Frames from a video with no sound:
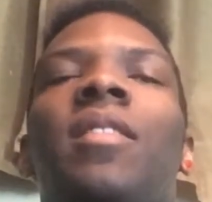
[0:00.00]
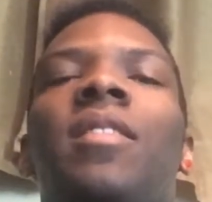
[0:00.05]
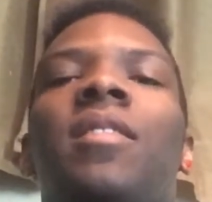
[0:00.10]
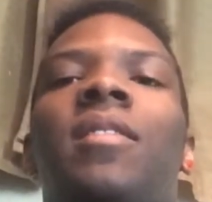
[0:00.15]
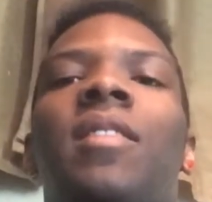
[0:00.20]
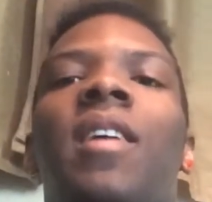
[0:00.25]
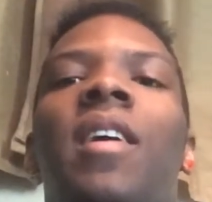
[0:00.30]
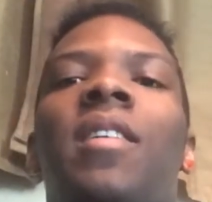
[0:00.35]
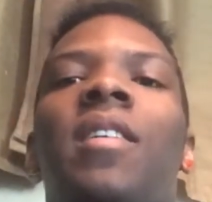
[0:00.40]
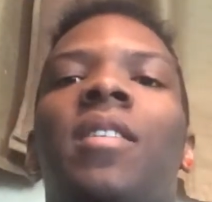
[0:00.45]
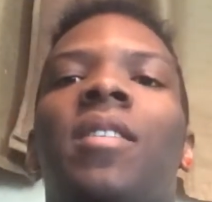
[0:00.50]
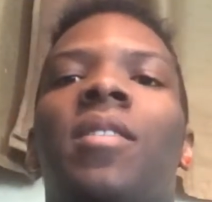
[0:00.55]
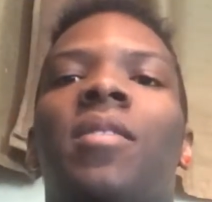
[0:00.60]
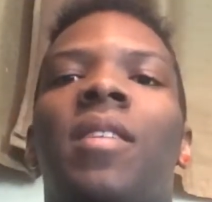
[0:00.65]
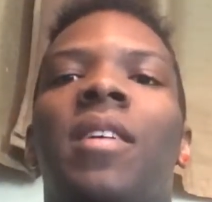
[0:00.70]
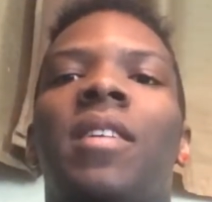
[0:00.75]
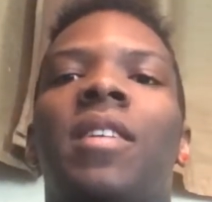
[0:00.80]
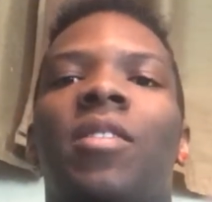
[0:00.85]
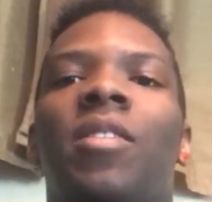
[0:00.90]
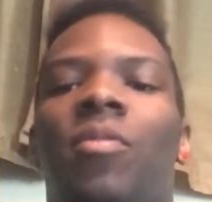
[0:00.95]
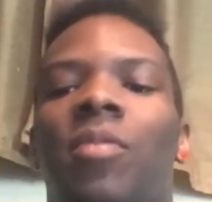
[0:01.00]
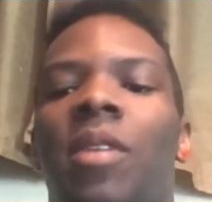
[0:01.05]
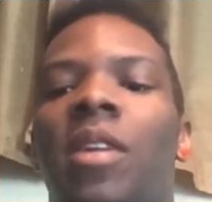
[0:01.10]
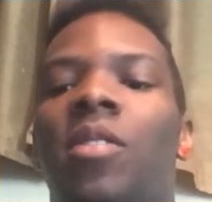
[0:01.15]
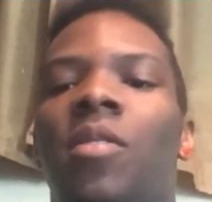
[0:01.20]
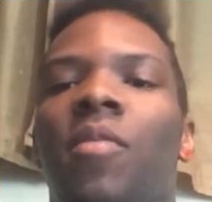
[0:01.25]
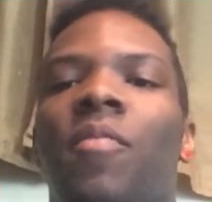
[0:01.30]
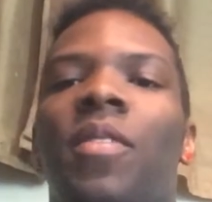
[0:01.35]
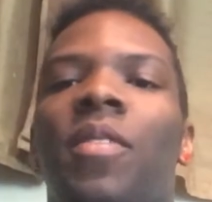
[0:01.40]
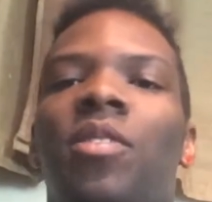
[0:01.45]
it's not, I didn't
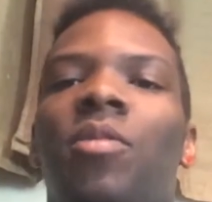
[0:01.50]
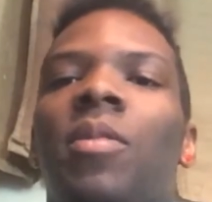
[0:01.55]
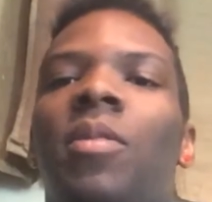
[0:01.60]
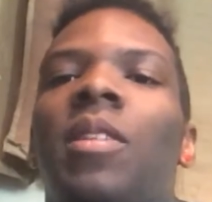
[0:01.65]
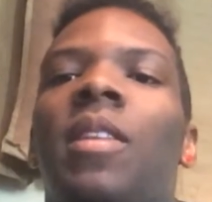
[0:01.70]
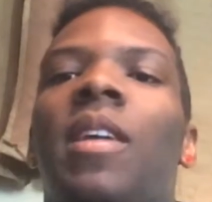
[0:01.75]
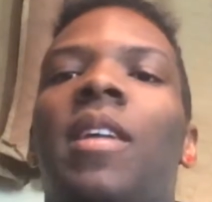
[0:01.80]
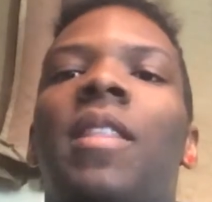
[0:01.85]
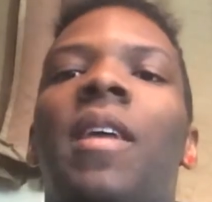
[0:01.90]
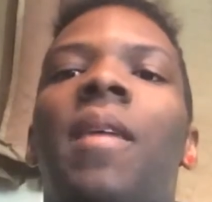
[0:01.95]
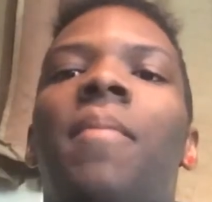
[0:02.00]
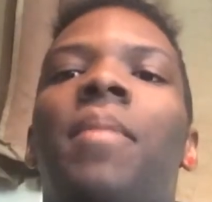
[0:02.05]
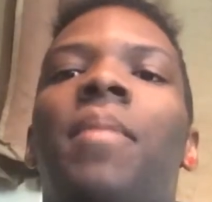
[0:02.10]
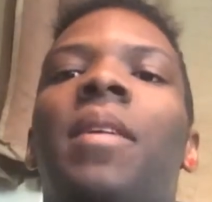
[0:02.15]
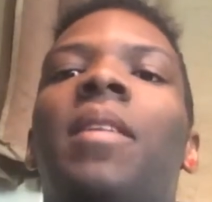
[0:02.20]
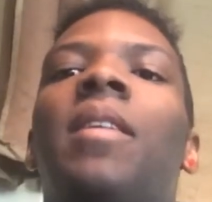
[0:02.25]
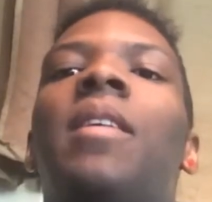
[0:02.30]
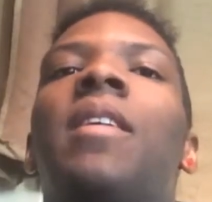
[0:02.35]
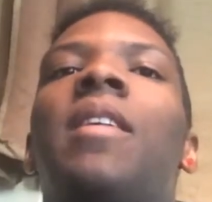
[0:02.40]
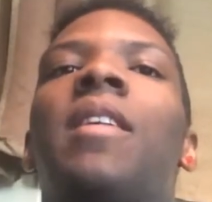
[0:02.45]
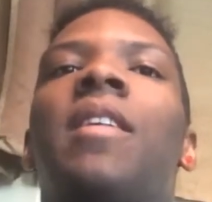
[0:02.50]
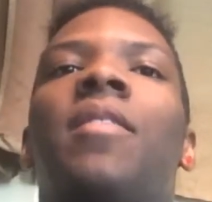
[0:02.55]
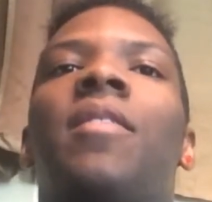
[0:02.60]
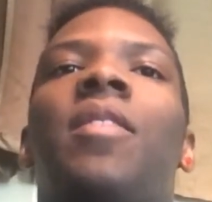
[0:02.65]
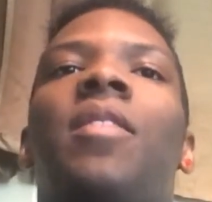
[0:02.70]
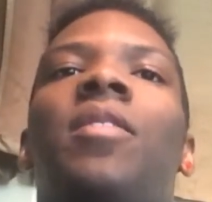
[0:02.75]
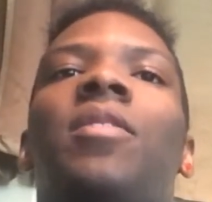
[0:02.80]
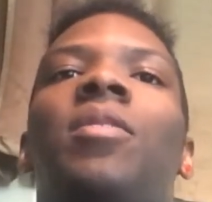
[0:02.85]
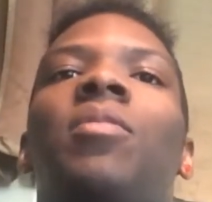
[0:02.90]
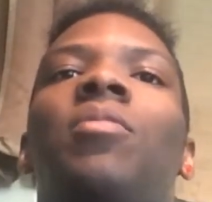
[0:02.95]
create Doomfist or anything like that, but
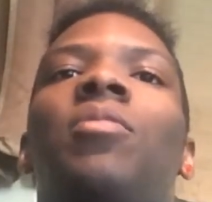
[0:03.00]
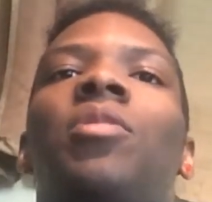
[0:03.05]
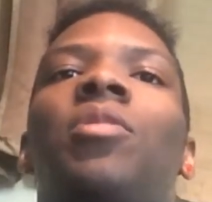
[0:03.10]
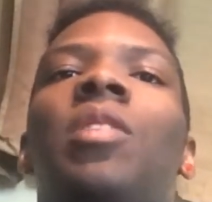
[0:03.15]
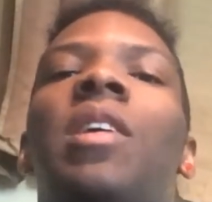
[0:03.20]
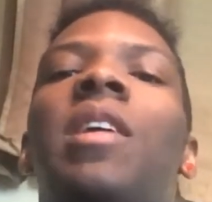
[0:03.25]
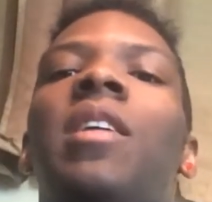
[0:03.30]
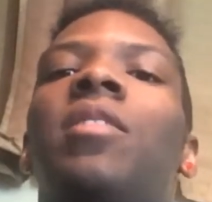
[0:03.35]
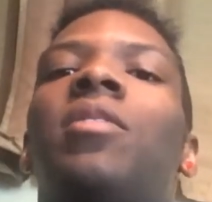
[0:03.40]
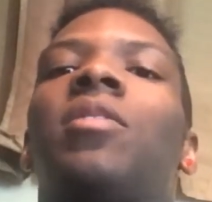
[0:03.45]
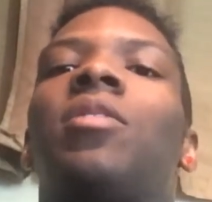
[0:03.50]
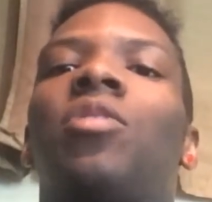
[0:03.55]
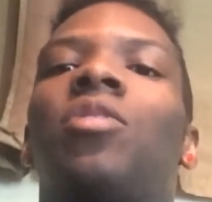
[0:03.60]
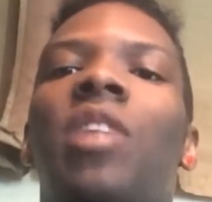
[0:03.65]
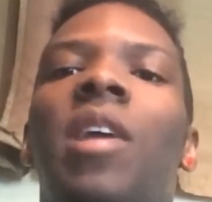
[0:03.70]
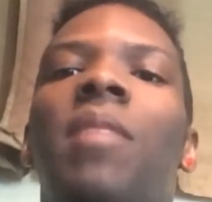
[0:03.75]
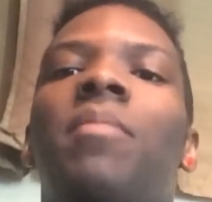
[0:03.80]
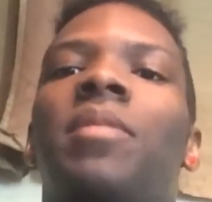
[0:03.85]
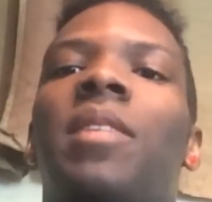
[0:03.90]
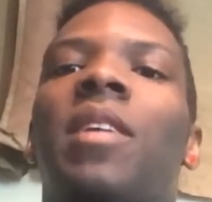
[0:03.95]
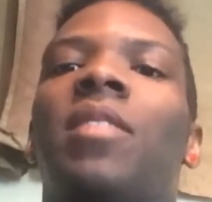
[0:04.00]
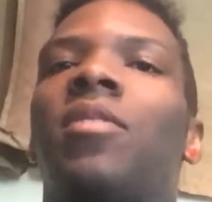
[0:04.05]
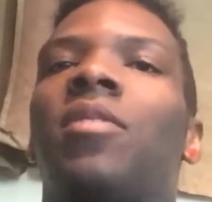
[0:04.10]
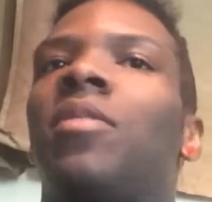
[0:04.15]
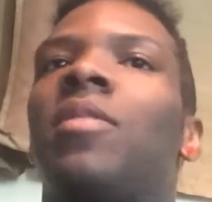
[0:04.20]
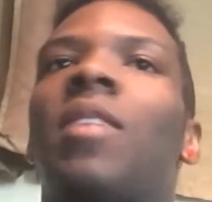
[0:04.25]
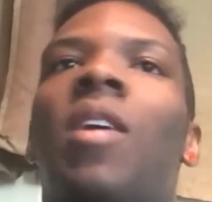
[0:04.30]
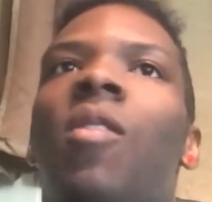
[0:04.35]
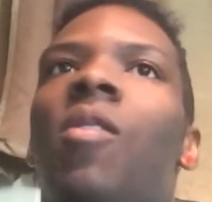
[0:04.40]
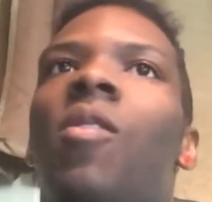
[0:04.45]
there are certain things and shapes that are
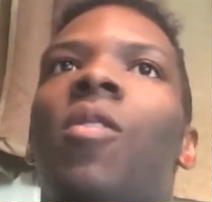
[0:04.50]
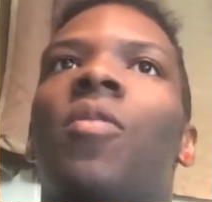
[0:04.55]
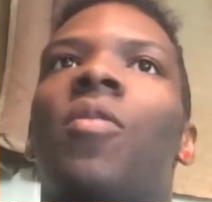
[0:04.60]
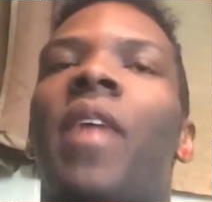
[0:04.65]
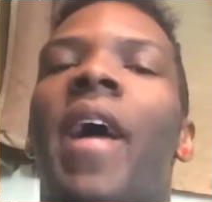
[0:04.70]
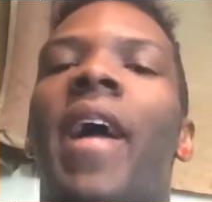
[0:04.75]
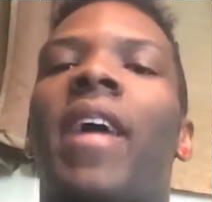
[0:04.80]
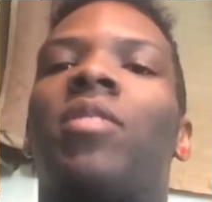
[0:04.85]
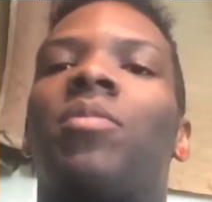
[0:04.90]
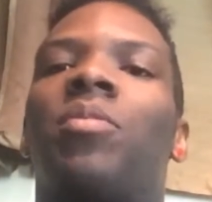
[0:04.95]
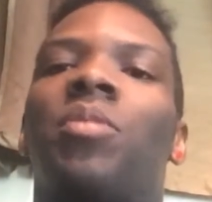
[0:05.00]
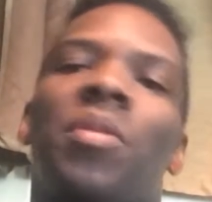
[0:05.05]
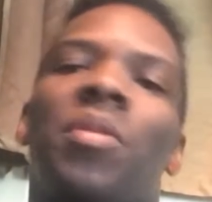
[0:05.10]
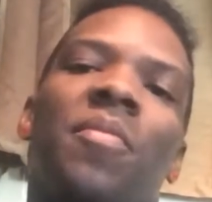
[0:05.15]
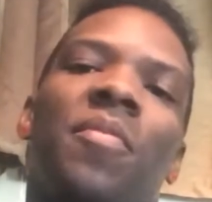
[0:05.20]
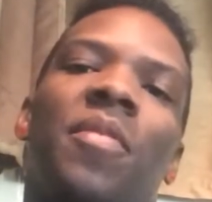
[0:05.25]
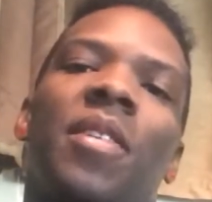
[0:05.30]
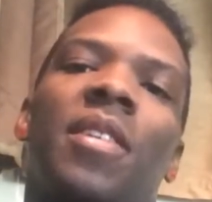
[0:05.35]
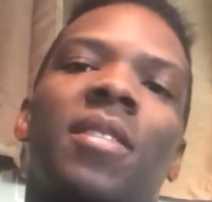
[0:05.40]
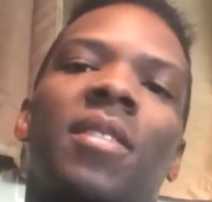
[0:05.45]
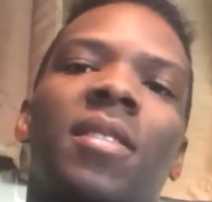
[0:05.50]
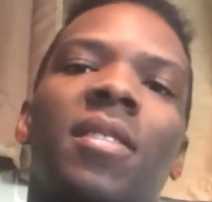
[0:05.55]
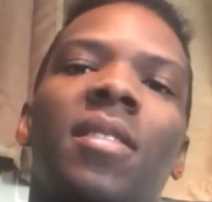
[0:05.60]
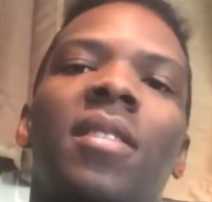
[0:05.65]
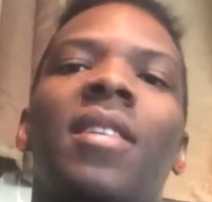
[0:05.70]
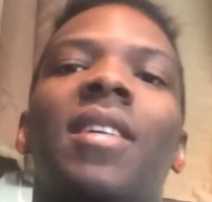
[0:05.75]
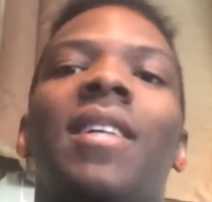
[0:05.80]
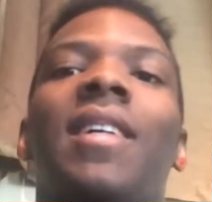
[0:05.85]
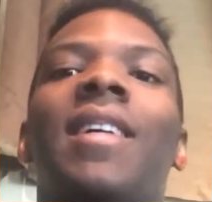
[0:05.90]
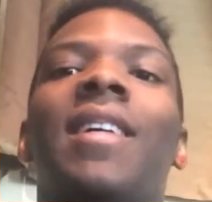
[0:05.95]
just not on the actual Doomfist.
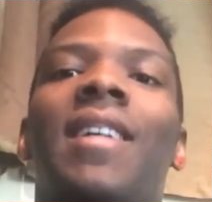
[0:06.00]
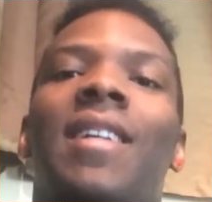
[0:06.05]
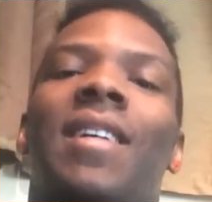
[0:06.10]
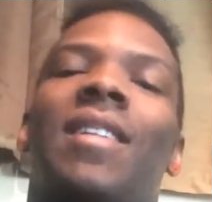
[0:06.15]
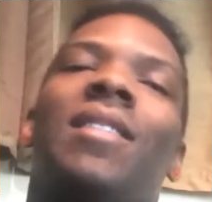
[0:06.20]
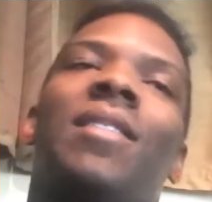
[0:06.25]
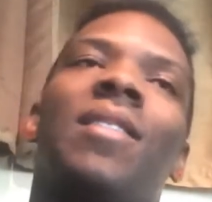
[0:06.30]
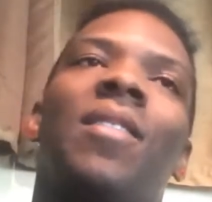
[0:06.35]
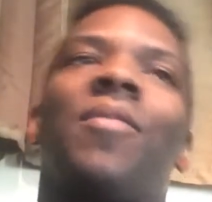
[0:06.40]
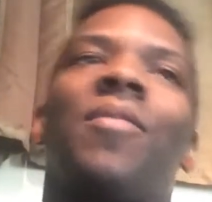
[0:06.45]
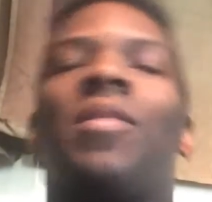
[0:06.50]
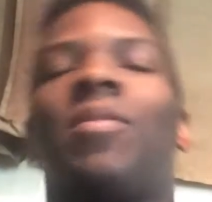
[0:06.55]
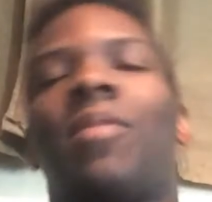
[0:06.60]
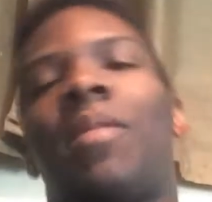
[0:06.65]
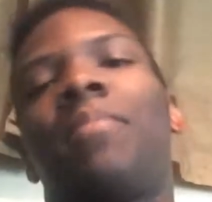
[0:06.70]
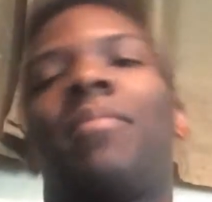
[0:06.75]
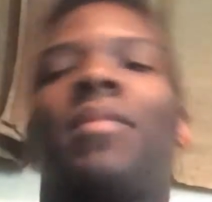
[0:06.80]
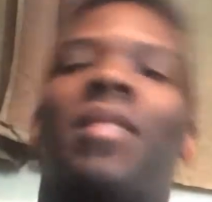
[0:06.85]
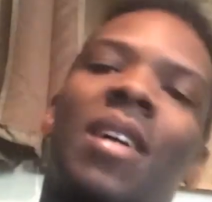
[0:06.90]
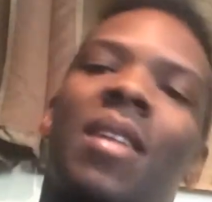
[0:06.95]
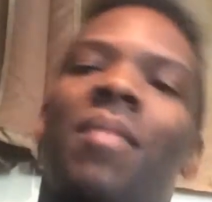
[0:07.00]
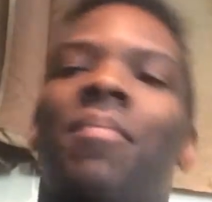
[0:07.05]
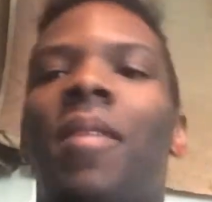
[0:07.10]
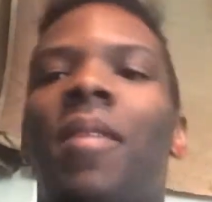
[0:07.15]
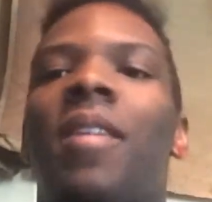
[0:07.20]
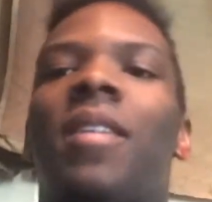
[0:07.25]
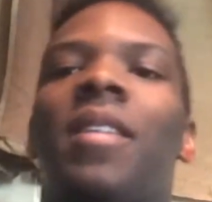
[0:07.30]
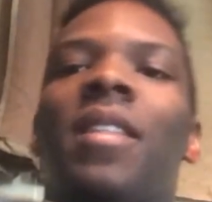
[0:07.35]
And that's another reason I'm kind of